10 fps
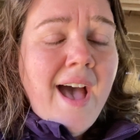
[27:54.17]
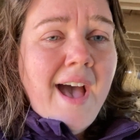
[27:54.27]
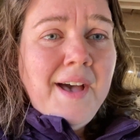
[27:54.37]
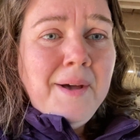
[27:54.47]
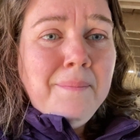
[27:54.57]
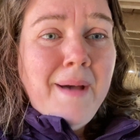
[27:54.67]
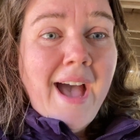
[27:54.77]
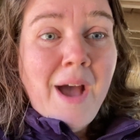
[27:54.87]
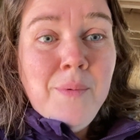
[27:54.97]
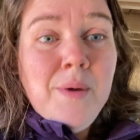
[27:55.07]

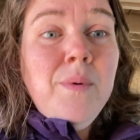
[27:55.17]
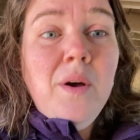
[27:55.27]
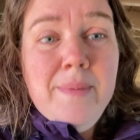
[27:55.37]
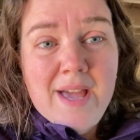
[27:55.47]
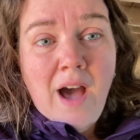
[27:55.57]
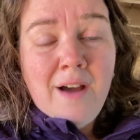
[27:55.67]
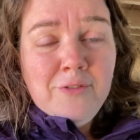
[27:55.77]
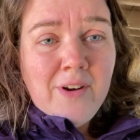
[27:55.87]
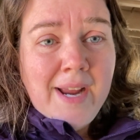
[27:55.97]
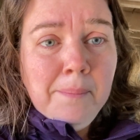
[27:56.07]
We will be
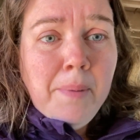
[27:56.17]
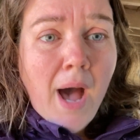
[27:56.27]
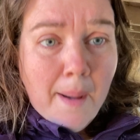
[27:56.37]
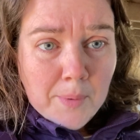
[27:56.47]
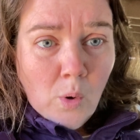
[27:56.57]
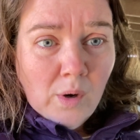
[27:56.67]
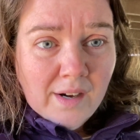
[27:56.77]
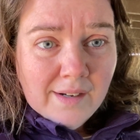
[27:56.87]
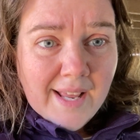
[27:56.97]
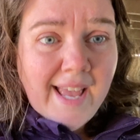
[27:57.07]
offering
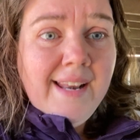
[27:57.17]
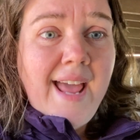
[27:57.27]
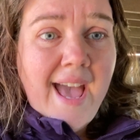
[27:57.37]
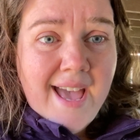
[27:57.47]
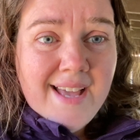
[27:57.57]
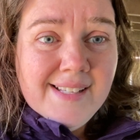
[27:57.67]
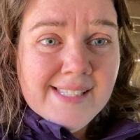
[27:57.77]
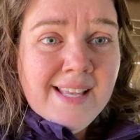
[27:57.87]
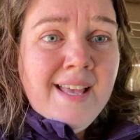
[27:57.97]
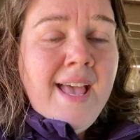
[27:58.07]
popcorn and
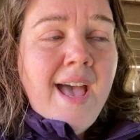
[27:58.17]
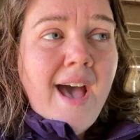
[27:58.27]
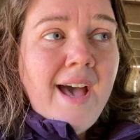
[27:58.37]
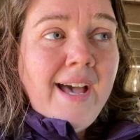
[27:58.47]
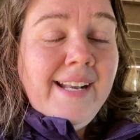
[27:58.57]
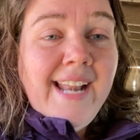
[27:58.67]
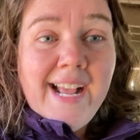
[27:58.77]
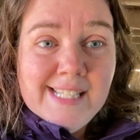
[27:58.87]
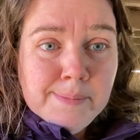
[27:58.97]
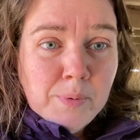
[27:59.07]
eggs
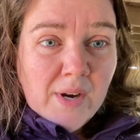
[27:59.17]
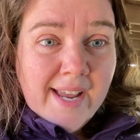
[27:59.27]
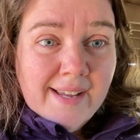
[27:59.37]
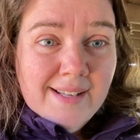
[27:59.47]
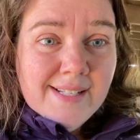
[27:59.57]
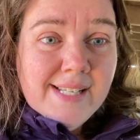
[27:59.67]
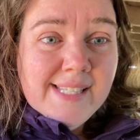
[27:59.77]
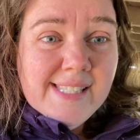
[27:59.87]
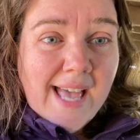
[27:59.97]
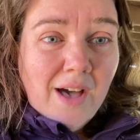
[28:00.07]
next spring to
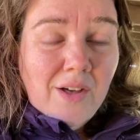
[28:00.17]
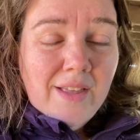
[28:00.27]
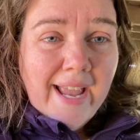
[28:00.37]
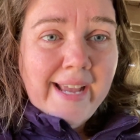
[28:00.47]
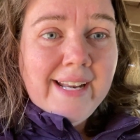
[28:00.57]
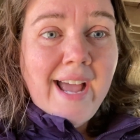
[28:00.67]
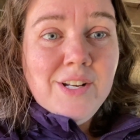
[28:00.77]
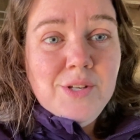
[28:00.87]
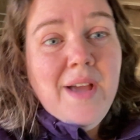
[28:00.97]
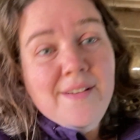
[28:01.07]
sell, and I
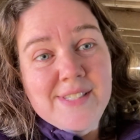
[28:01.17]
do have